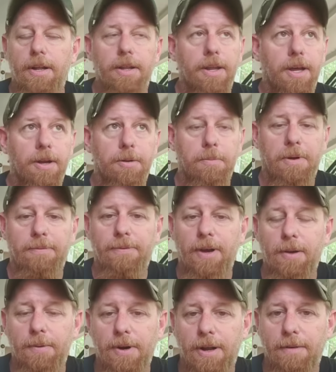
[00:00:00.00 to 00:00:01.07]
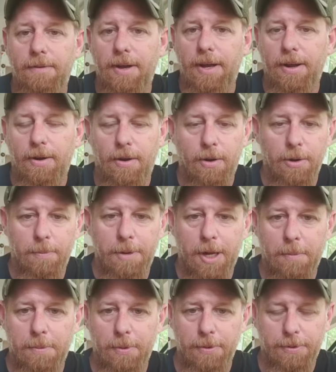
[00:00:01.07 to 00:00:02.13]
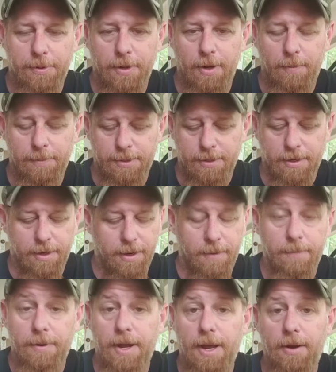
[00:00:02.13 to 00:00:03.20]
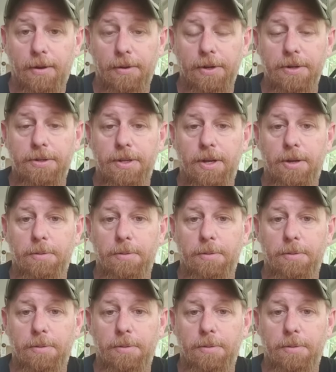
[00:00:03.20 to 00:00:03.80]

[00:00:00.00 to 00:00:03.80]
That is my favorite. I've had all the Magpul stuffs, and I've had all these things,